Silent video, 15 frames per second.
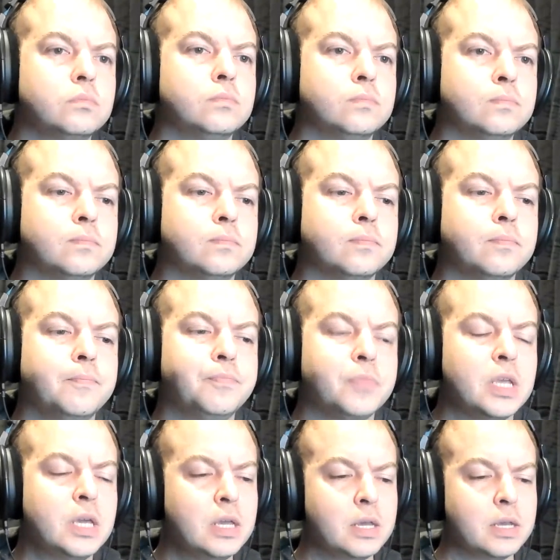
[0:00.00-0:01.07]
Hmm.
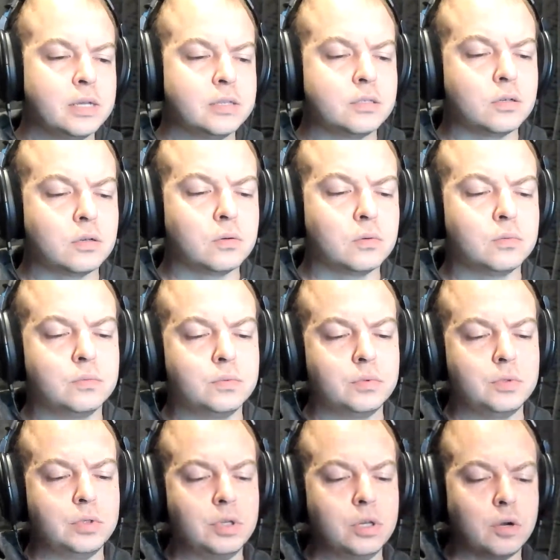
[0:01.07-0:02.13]
And so,
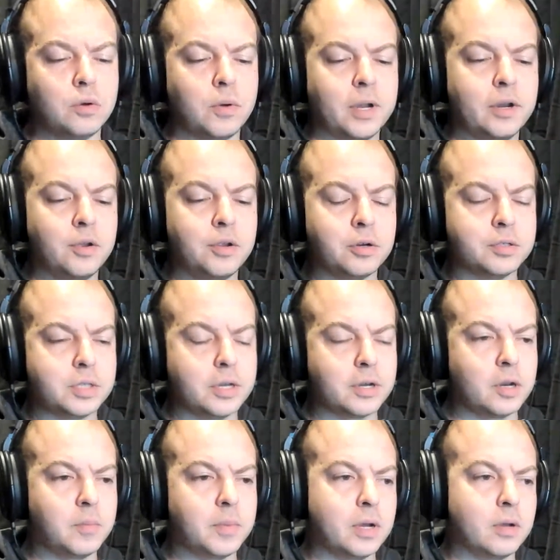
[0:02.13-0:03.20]
I know you're
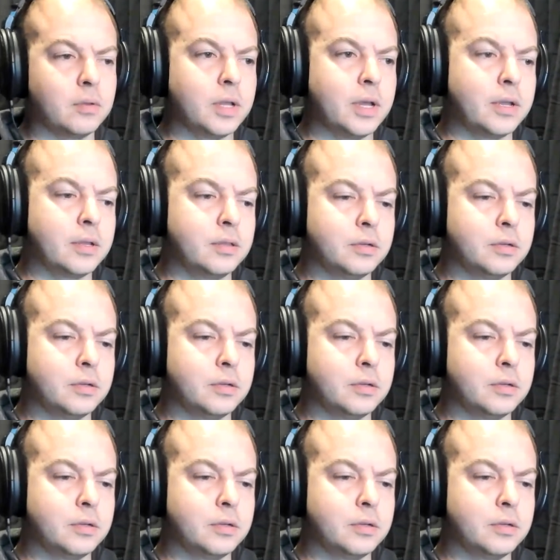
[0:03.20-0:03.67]
talking about like